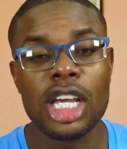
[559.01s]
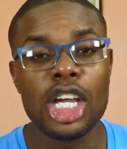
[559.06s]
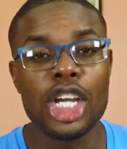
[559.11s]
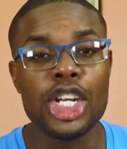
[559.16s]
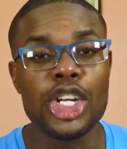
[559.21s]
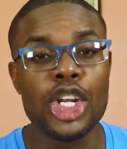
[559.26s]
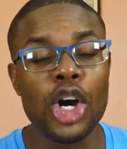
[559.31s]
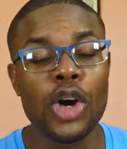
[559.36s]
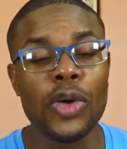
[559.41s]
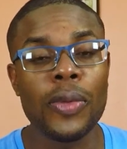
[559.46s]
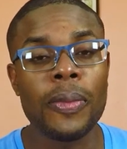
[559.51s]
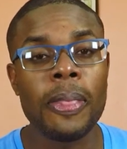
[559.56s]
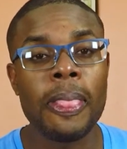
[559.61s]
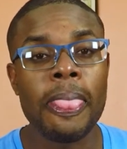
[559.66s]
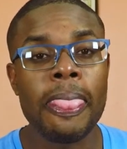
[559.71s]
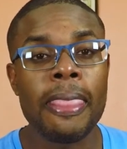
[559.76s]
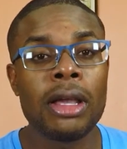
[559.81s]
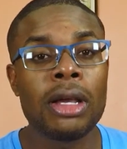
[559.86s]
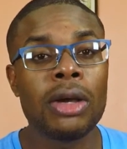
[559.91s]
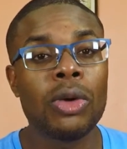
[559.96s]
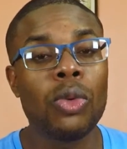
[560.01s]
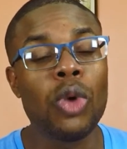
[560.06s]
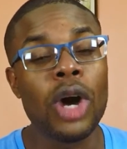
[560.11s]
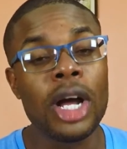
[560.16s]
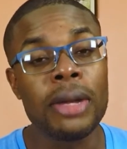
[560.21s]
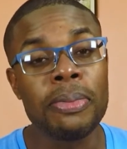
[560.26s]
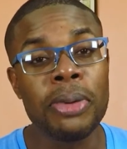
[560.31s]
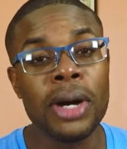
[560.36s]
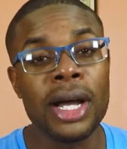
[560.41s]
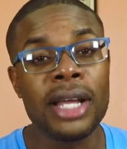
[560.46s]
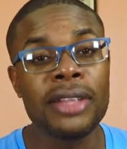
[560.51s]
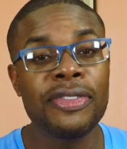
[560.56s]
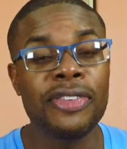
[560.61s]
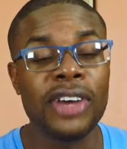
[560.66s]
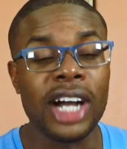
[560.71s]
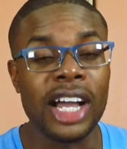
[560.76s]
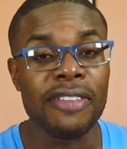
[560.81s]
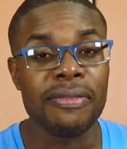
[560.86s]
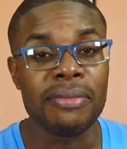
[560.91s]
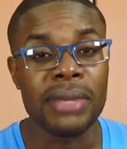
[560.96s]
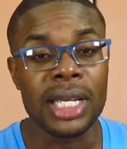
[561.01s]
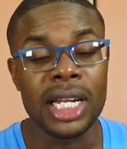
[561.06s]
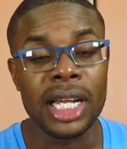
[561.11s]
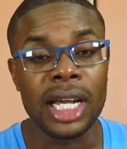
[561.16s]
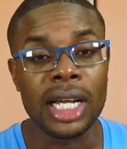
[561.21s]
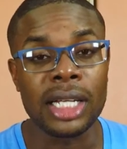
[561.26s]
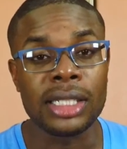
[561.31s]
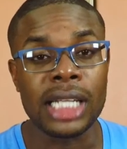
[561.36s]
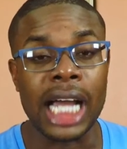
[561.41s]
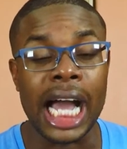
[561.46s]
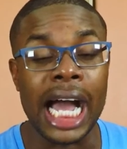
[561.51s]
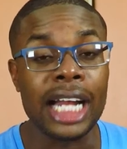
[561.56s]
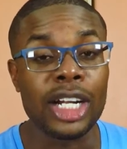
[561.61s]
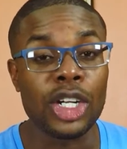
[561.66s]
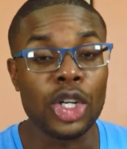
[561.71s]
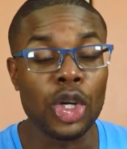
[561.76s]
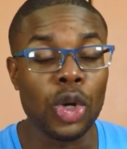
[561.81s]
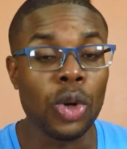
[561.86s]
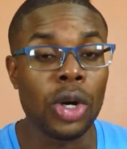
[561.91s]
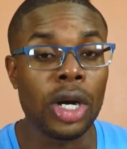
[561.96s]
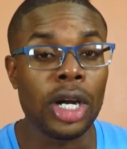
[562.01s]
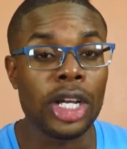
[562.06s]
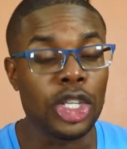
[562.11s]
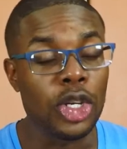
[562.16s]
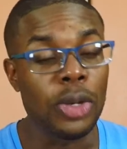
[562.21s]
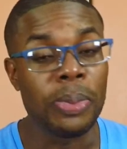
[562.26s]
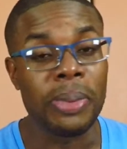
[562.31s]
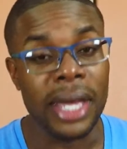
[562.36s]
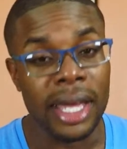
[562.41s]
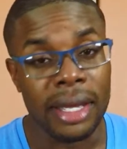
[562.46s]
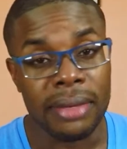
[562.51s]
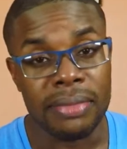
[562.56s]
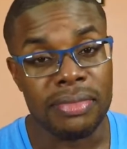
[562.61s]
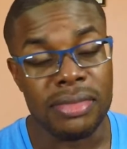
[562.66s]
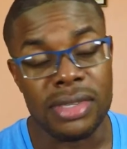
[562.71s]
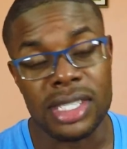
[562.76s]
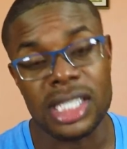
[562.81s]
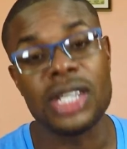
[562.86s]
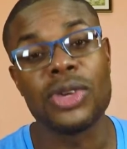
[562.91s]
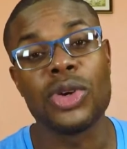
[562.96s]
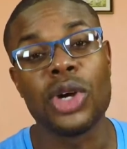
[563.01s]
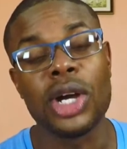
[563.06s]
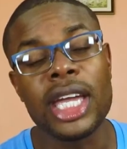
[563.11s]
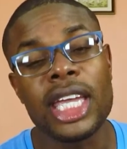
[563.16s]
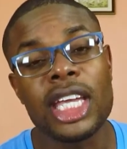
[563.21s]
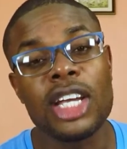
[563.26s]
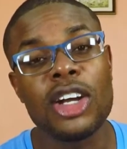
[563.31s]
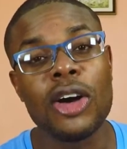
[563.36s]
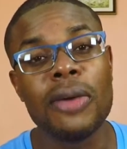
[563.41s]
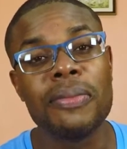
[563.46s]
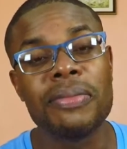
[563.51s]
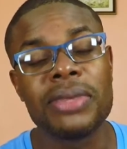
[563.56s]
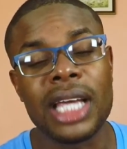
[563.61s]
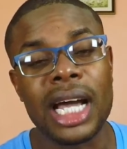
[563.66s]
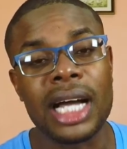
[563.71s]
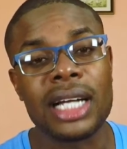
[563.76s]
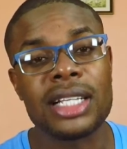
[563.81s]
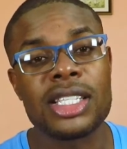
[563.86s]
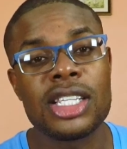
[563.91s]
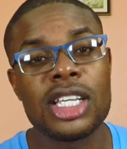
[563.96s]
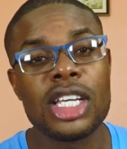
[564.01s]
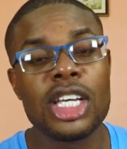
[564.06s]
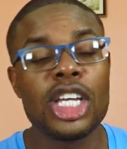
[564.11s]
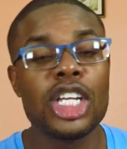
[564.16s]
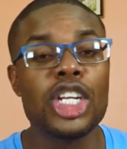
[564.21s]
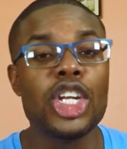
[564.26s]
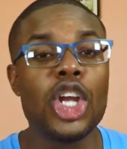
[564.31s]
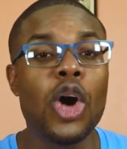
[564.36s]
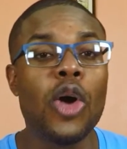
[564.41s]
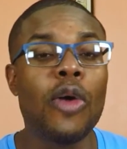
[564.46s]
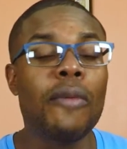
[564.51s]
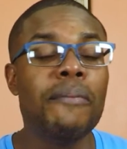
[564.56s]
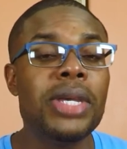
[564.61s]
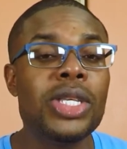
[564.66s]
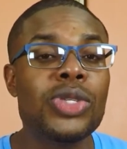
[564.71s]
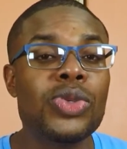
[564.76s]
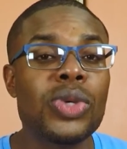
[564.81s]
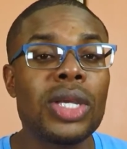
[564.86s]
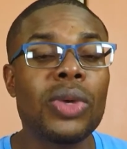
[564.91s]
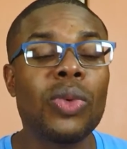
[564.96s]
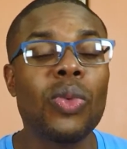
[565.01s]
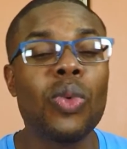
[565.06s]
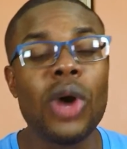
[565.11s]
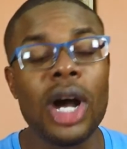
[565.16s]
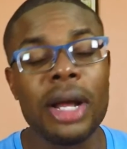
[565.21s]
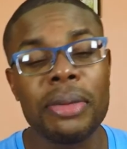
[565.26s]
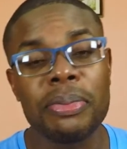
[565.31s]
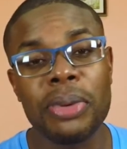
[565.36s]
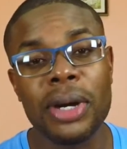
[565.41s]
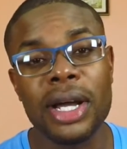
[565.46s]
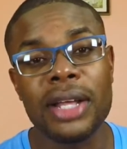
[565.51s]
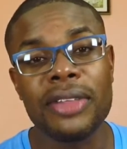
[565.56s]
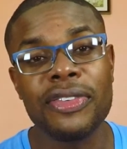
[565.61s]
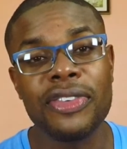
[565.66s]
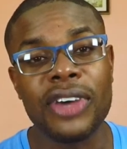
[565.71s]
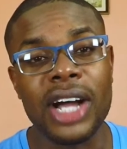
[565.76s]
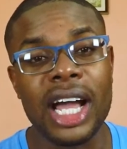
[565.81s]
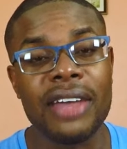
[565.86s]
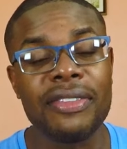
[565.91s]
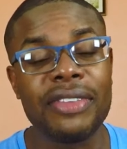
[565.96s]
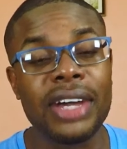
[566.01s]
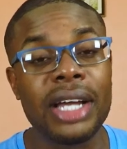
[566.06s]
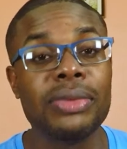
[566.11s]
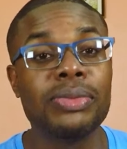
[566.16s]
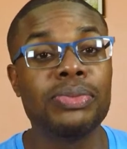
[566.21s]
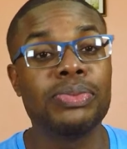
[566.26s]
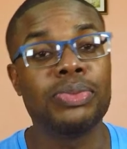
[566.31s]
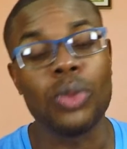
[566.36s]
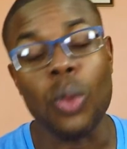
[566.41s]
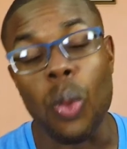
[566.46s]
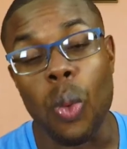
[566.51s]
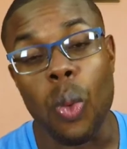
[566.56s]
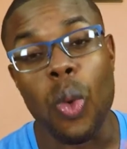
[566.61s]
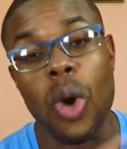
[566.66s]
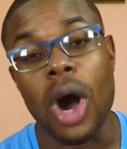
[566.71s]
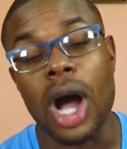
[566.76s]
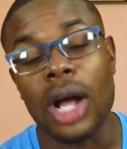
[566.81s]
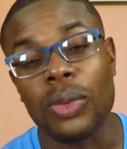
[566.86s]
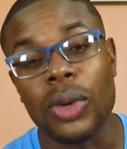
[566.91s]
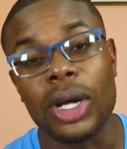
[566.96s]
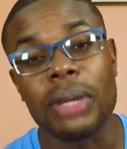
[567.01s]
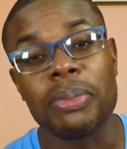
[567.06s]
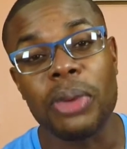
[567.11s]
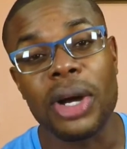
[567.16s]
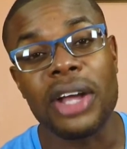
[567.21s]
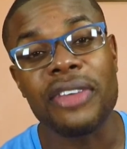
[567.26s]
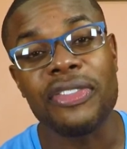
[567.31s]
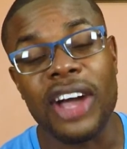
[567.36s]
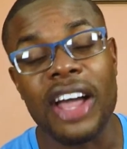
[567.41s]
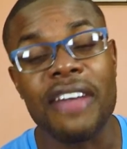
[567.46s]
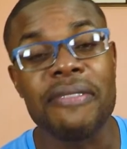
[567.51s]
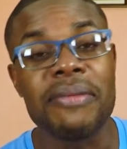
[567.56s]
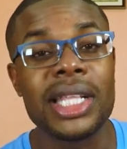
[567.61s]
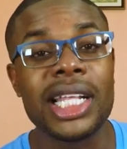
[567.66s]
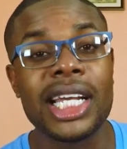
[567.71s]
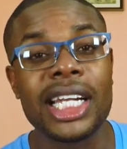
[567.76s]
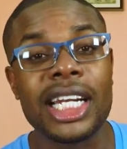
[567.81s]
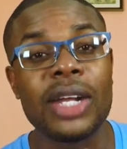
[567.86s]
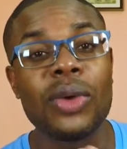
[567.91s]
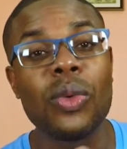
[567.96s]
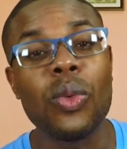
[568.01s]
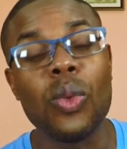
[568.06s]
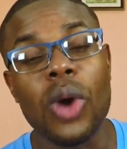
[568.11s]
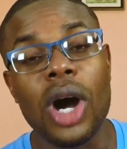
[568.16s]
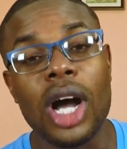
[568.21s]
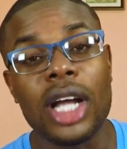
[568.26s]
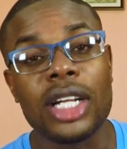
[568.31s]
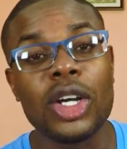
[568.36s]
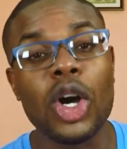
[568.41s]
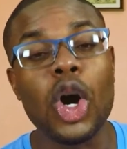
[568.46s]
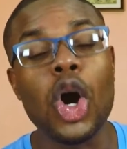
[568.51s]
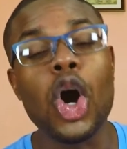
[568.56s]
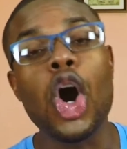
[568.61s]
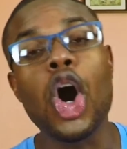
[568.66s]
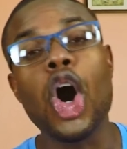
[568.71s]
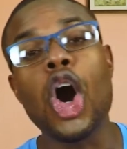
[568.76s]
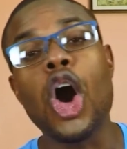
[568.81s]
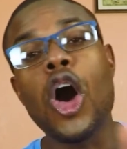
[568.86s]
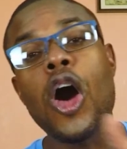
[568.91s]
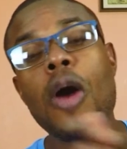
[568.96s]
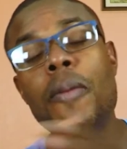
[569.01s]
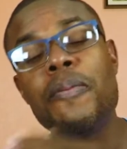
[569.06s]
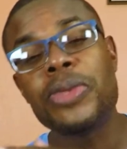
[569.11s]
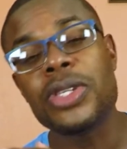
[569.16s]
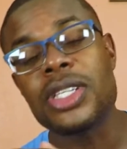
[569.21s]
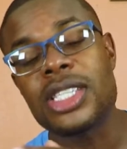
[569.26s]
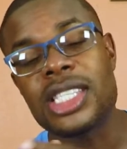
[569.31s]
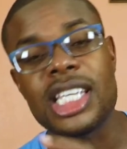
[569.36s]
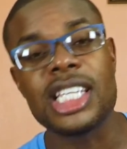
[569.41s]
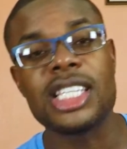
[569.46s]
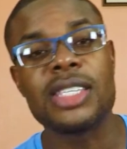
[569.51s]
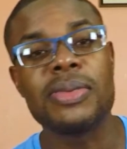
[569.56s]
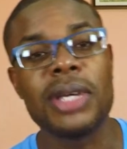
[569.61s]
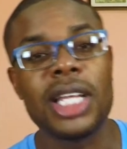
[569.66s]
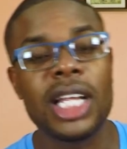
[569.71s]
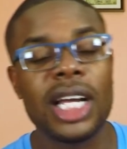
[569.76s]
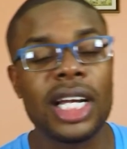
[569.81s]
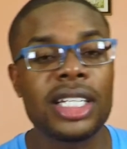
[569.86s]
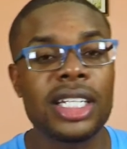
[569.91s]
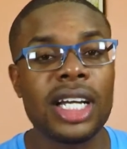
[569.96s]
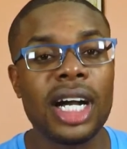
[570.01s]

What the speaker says: Now, 1.5 million and lower, you pay zero income tax. Now, between 1.5 million and up to $6 million,